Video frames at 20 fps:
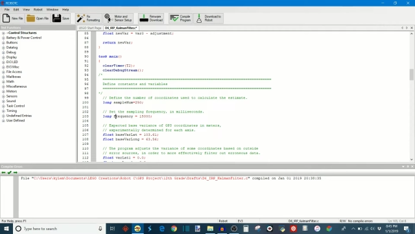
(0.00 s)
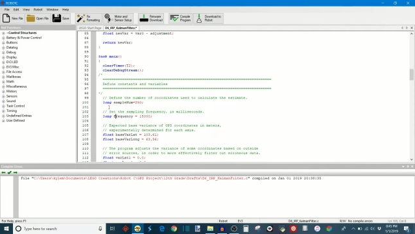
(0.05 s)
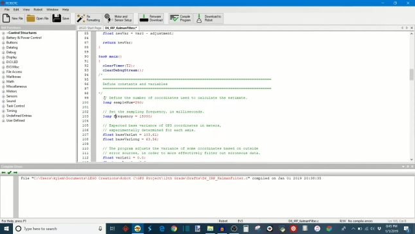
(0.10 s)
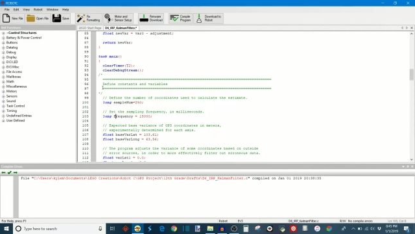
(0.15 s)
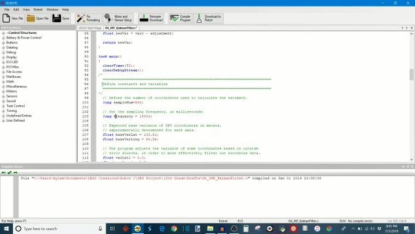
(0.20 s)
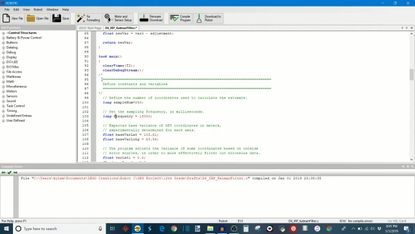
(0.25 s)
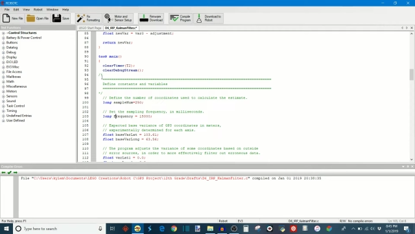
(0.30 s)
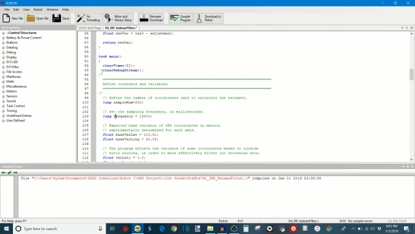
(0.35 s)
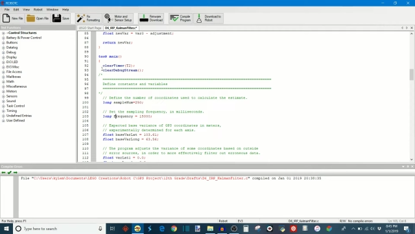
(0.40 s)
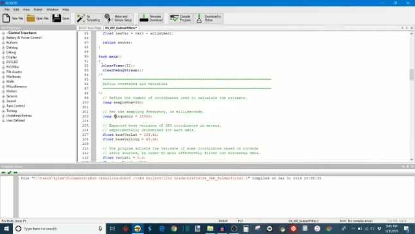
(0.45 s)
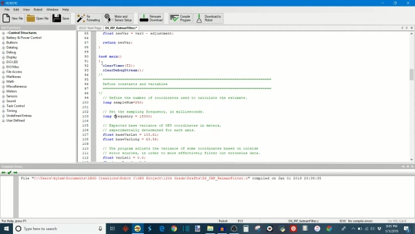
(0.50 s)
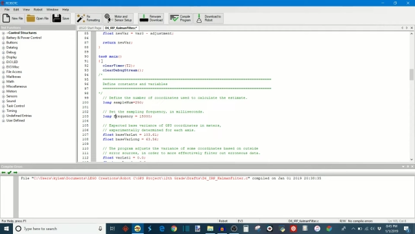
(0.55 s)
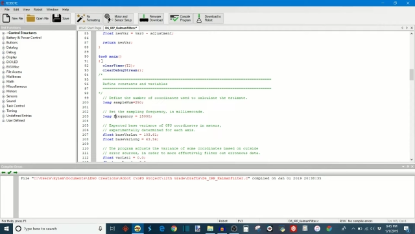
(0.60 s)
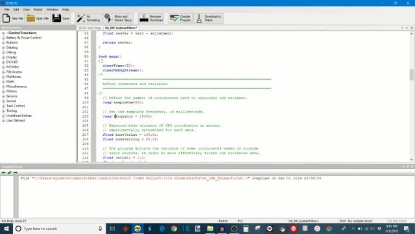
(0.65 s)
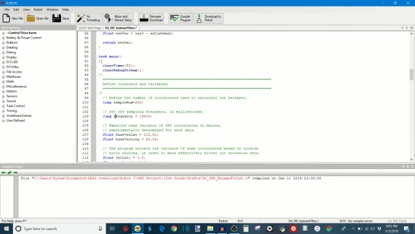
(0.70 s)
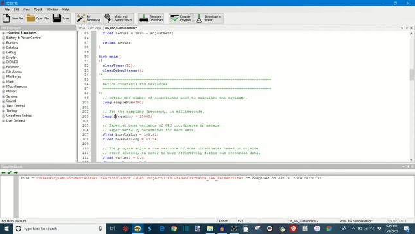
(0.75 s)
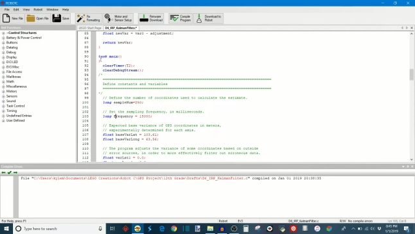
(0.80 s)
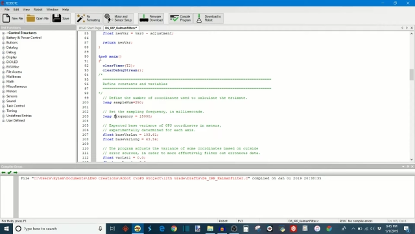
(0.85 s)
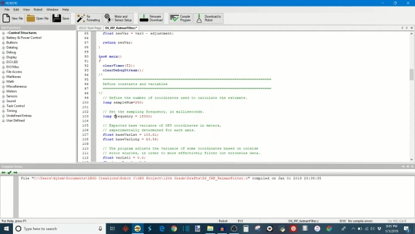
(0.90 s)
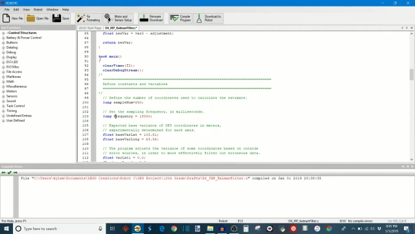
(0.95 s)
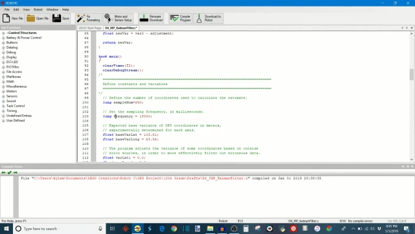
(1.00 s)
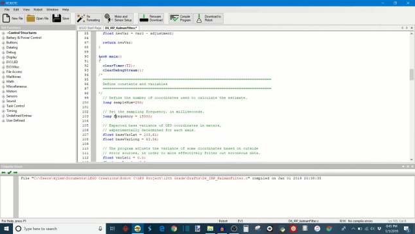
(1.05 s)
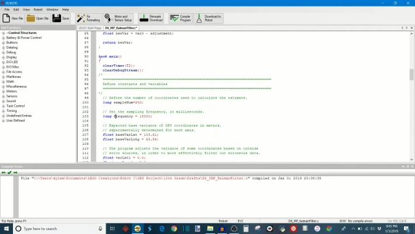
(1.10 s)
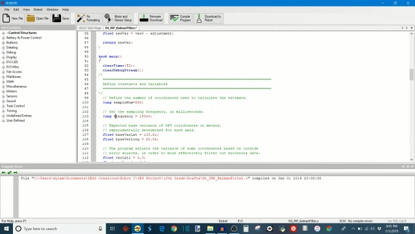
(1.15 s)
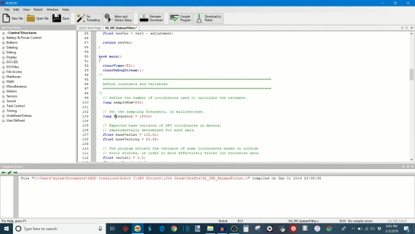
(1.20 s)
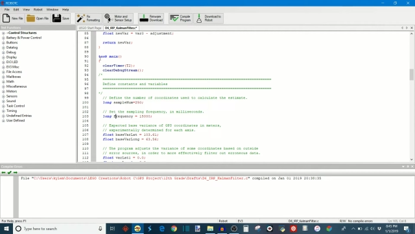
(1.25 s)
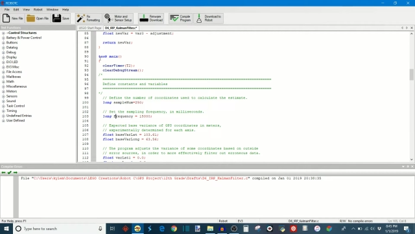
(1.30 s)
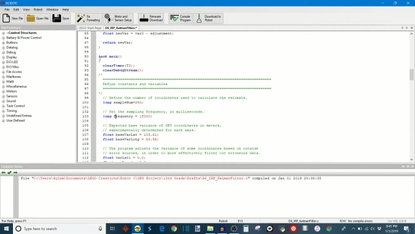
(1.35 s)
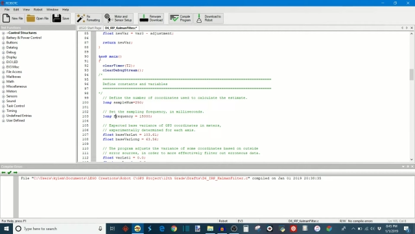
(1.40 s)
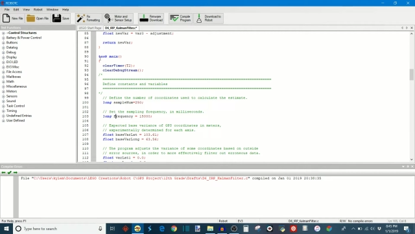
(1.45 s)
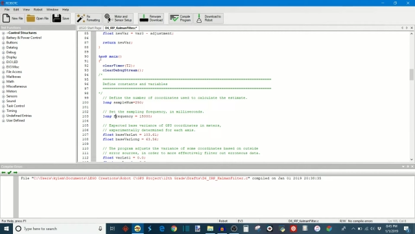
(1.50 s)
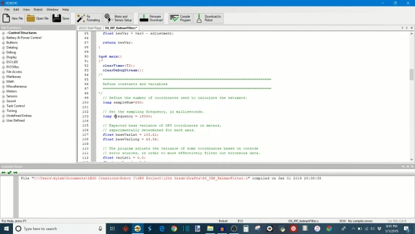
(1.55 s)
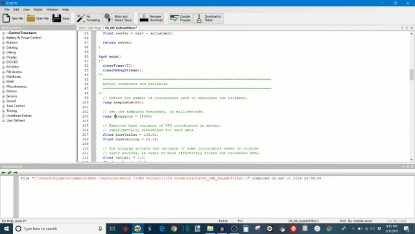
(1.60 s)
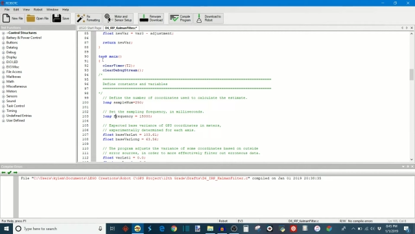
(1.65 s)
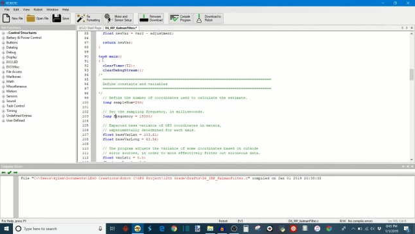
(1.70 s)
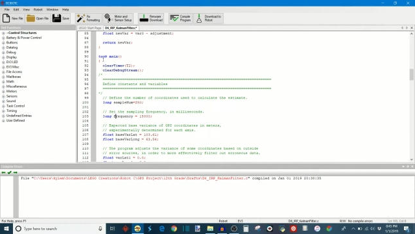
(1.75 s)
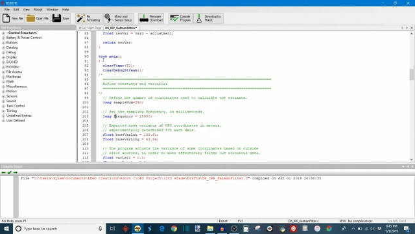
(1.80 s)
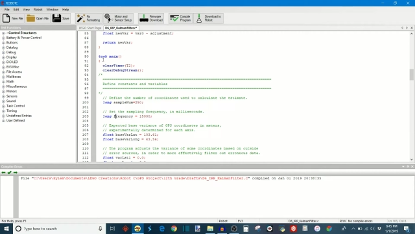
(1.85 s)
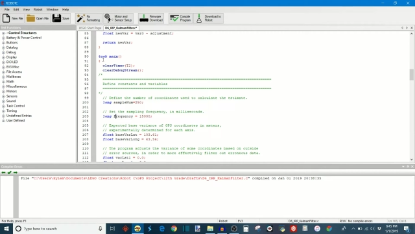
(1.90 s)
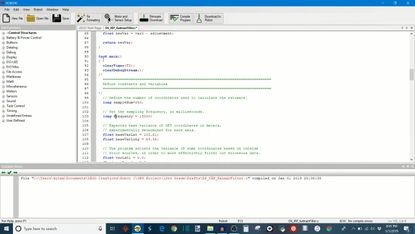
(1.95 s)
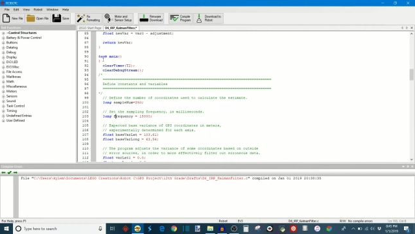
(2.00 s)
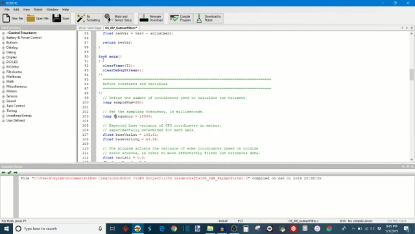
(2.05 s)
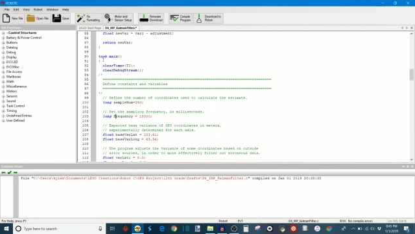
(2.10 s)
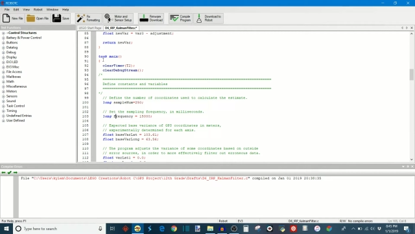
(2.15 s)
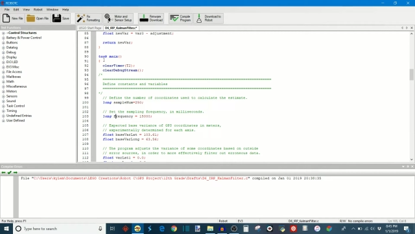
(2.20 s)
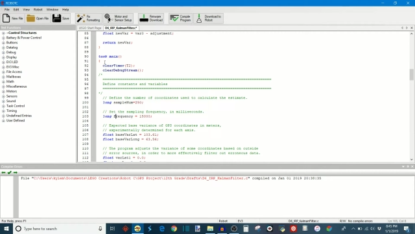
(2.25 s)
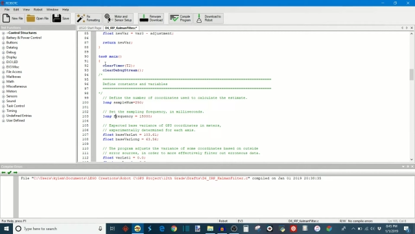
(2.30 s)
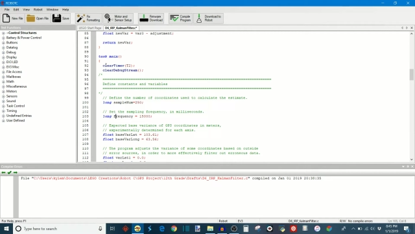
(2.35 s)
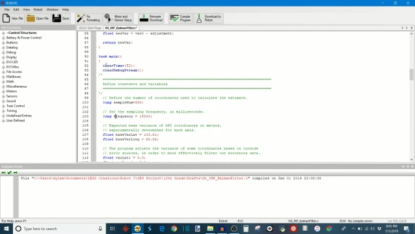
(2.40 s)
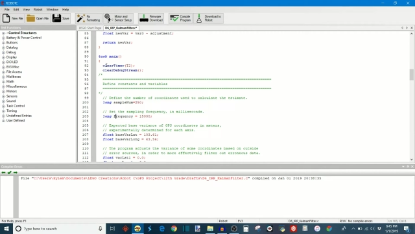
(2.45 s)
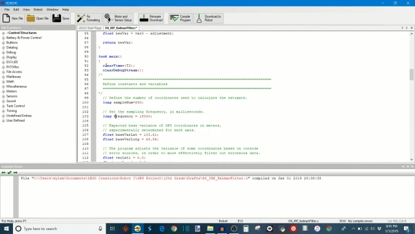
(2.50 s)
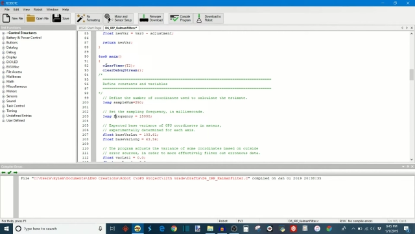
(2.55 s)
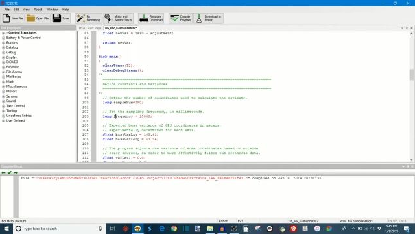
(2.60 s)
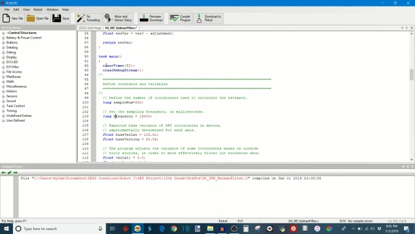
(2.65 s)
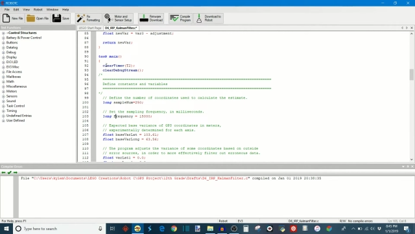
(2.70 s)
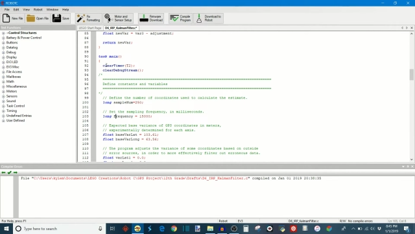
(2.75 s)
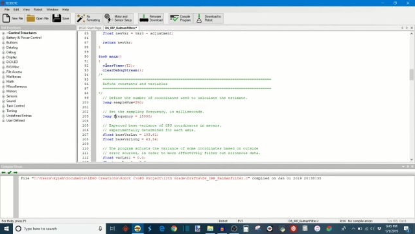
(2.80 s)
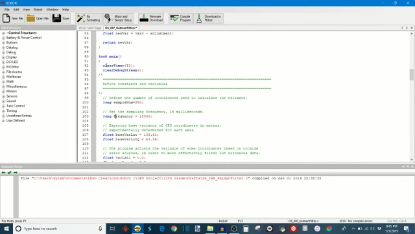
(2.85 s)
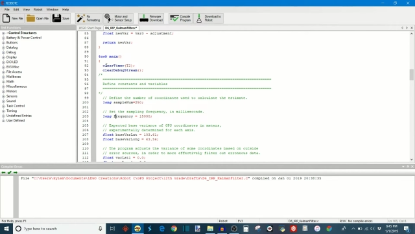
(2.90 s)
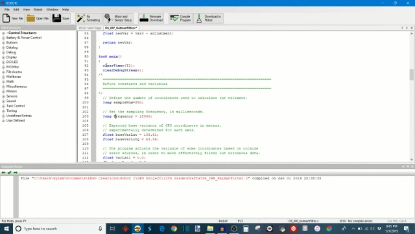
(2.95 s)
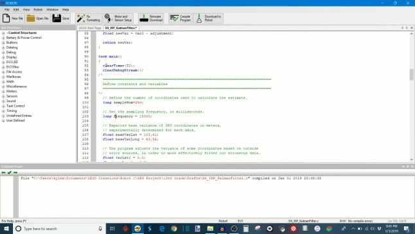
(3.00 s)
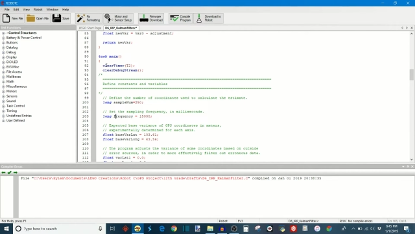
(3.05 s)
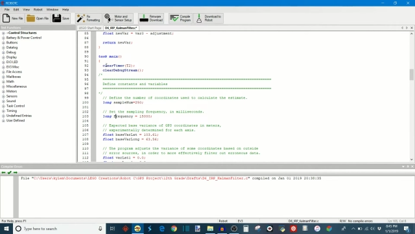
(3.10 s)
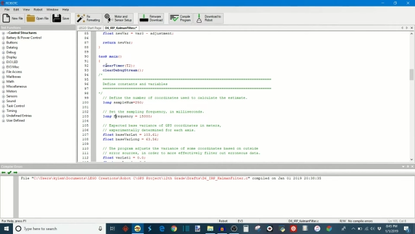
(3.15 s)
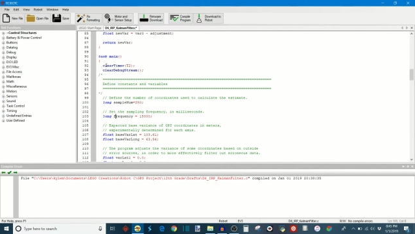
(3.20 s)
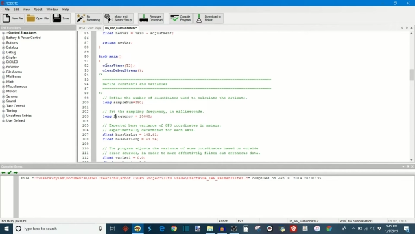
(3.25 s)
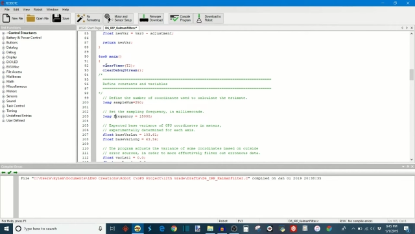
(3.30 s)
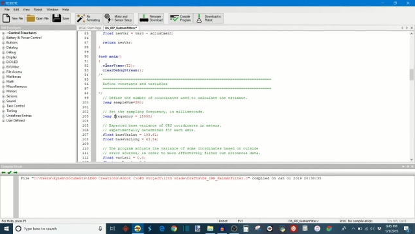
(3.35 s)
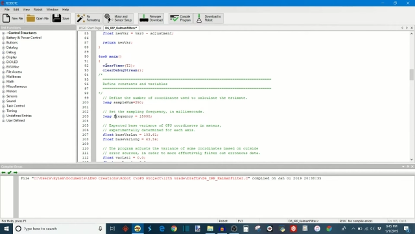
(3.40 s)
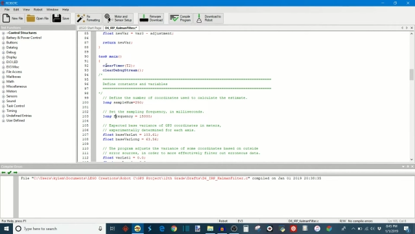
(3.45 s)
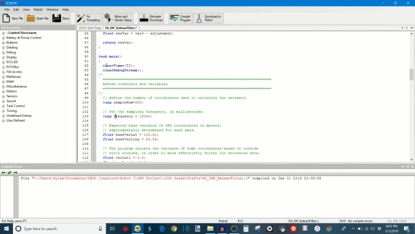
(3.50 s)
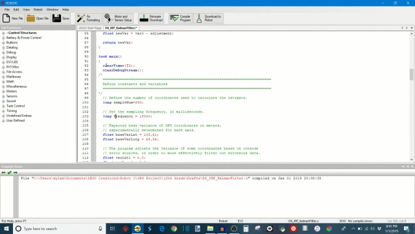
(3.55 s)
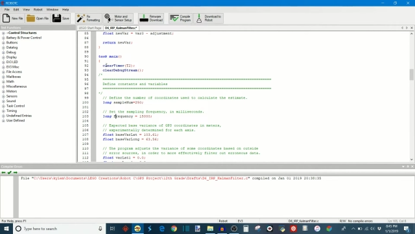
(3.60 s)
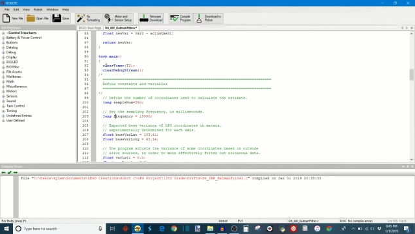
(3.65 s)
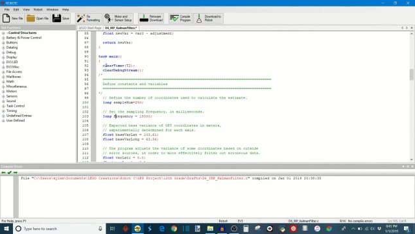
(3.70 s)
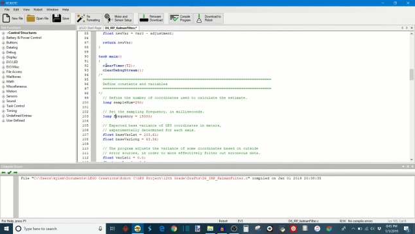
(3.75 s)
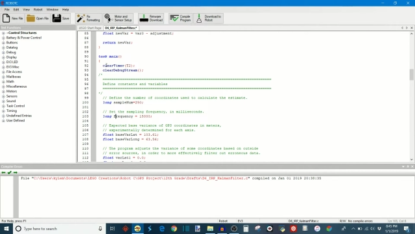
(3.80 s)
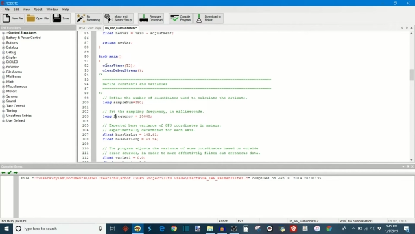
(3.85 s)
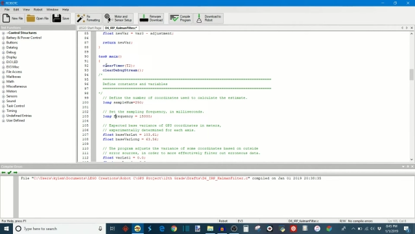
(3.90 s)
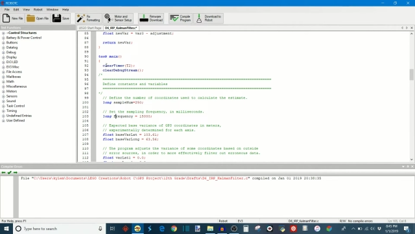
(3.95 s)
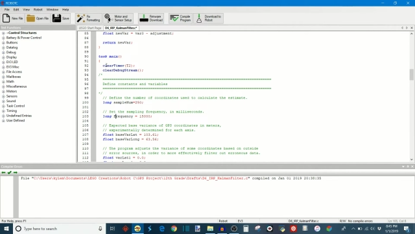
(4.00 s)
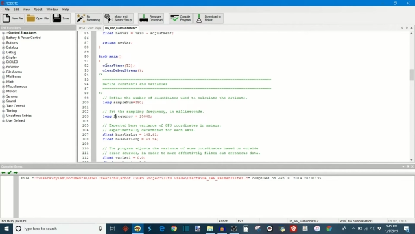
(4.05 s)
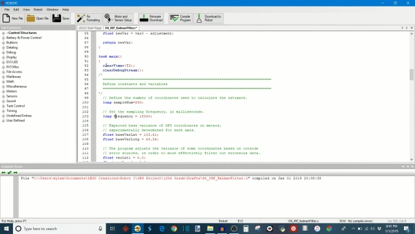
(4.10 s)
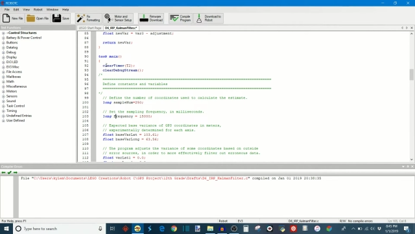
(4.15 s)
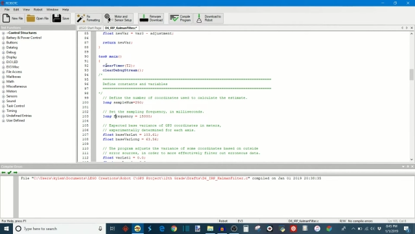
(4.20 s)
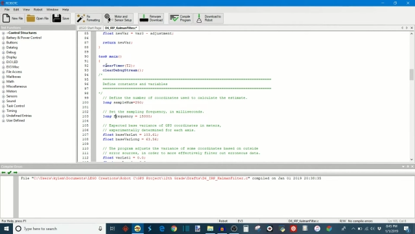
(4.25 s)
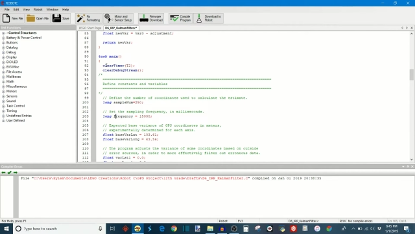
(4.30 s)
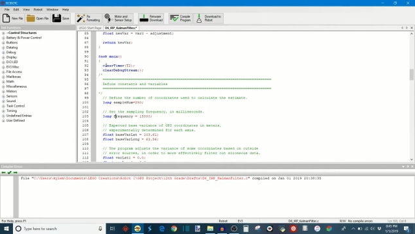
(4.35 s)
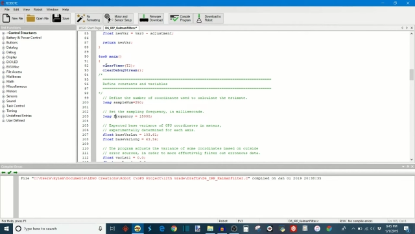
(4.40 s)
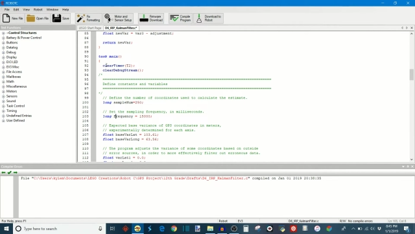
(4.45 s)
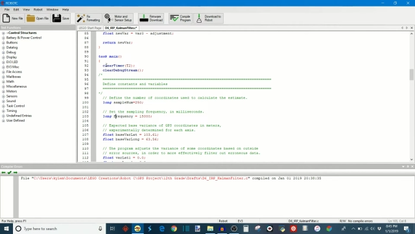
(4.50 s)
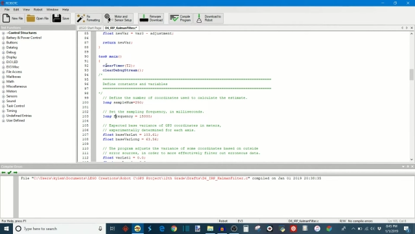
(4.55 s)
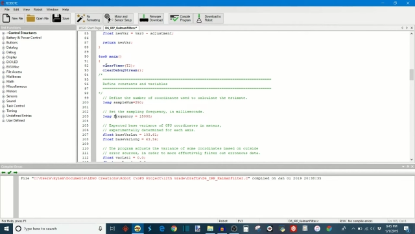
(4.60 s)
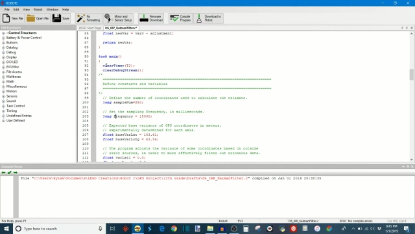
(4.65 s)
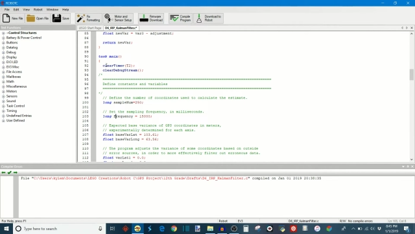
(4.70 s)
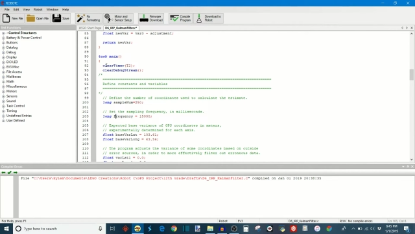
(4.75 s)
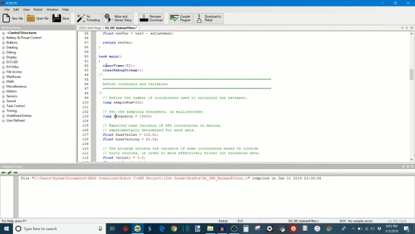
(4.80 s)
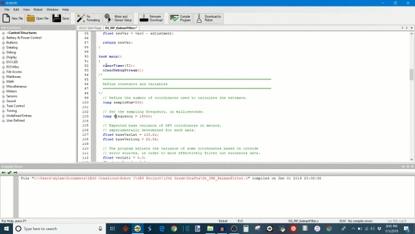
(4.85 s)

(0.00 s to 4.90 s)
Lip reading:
[unreadable: no face in view]